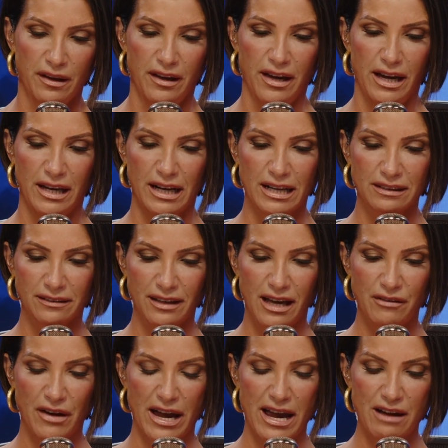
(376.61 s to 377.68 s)
And I
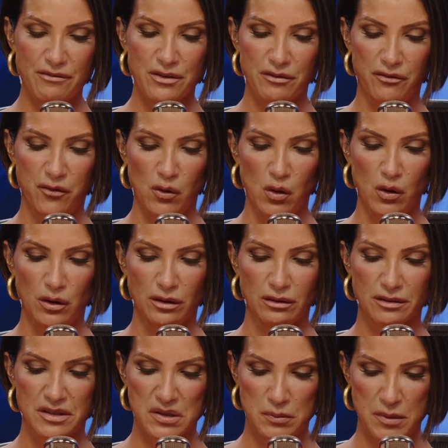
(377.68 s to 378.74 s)
have the full
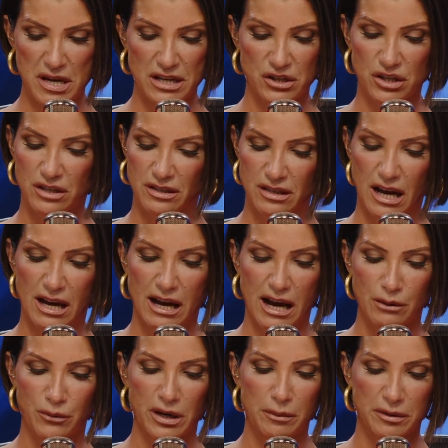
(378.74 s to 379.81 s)
speech. I
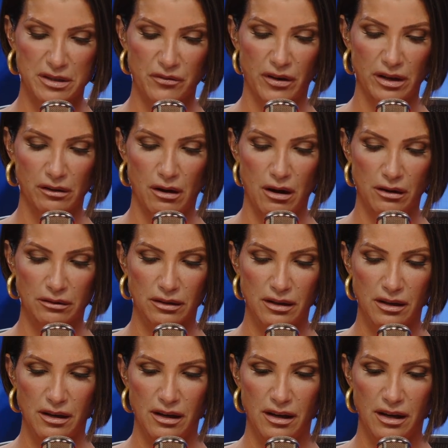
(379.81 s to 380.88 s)
read it, but it's very long.
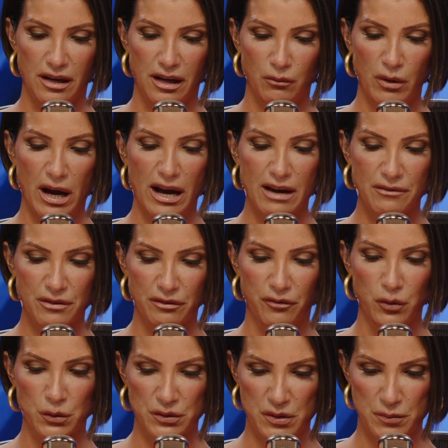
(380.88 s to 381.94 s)
I have the
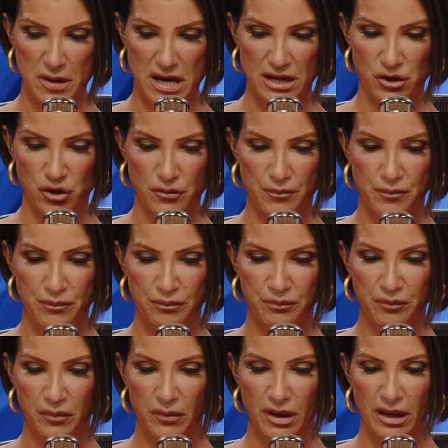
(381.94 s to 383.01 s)
full speech.
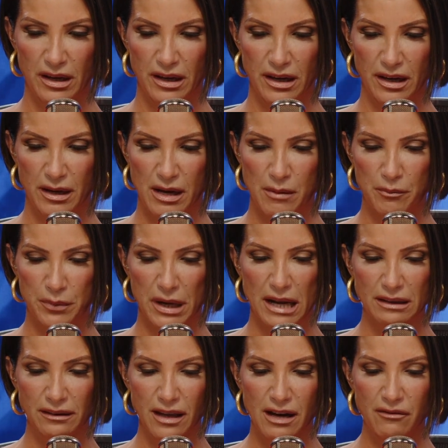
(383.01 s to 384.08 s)
But I
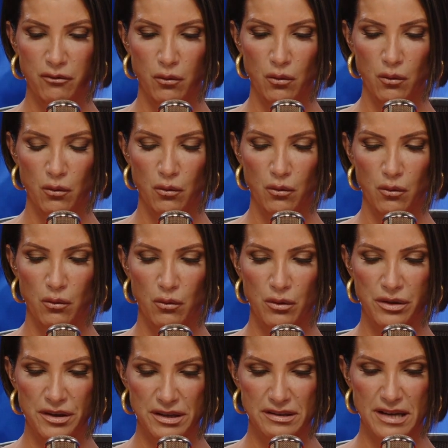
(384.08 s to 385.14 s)
love
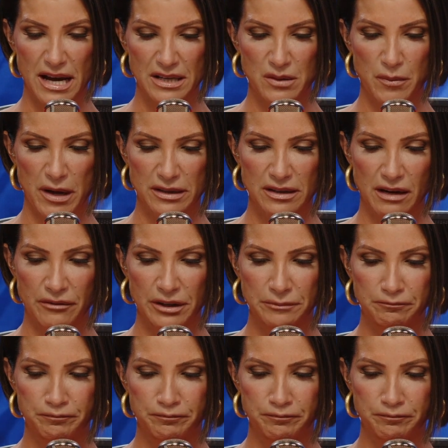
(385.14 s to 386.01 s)
this aspect of it.